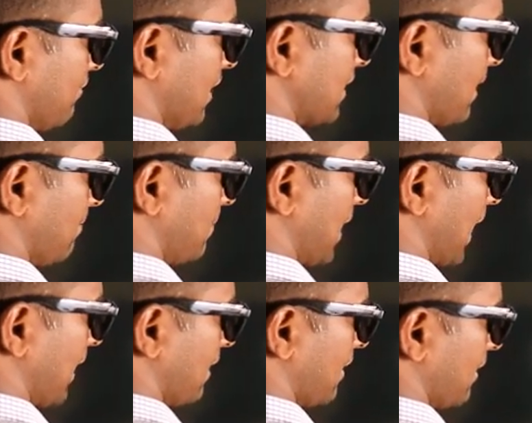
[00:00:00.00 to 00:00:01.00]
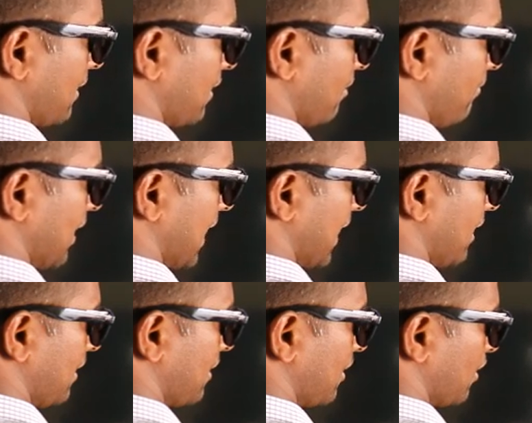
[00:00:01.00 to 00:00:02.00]
we subtract, we
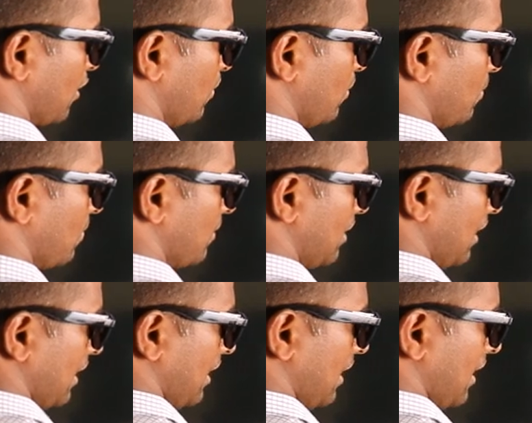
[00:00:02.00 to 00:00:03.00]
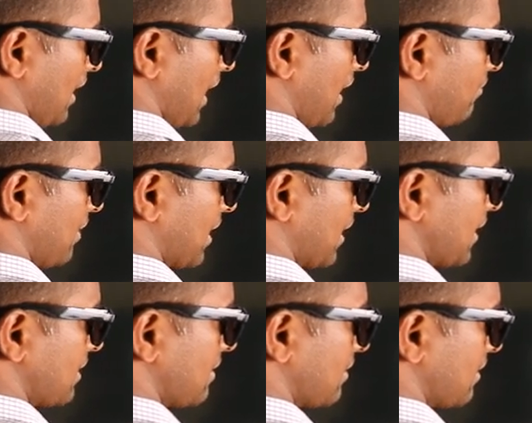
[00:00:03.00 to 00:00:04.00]
get 2. After
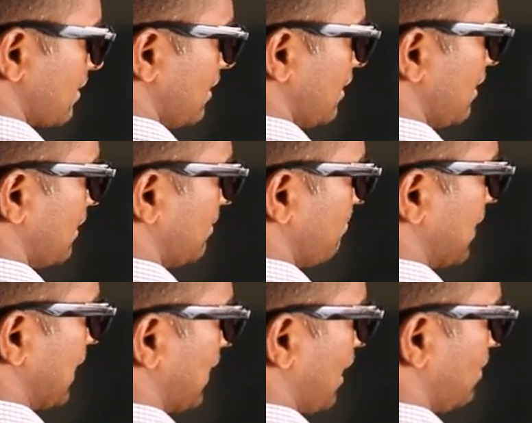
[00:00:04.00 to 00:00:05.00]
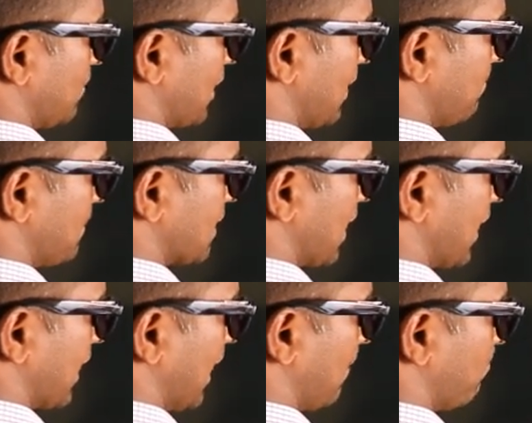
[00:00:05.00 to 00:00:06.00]
this, bring down the
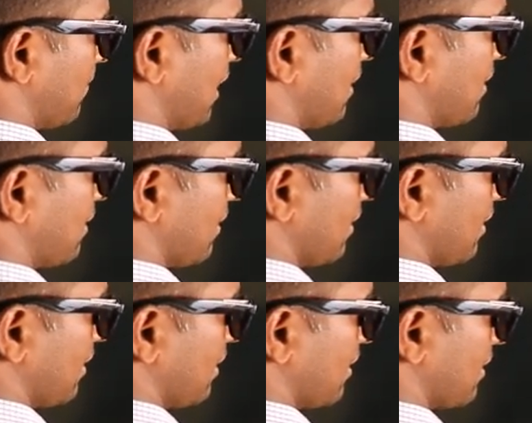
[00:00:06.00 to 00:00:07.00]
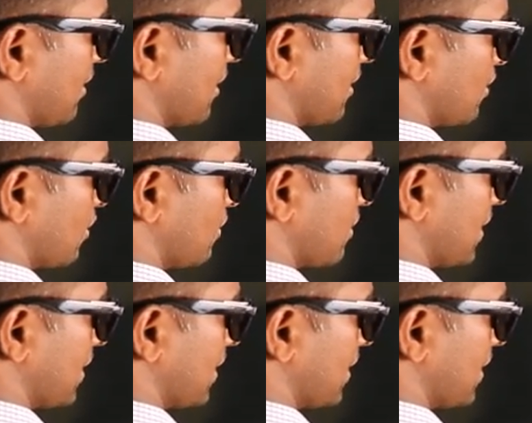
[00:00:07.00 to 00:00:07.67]
beside number, so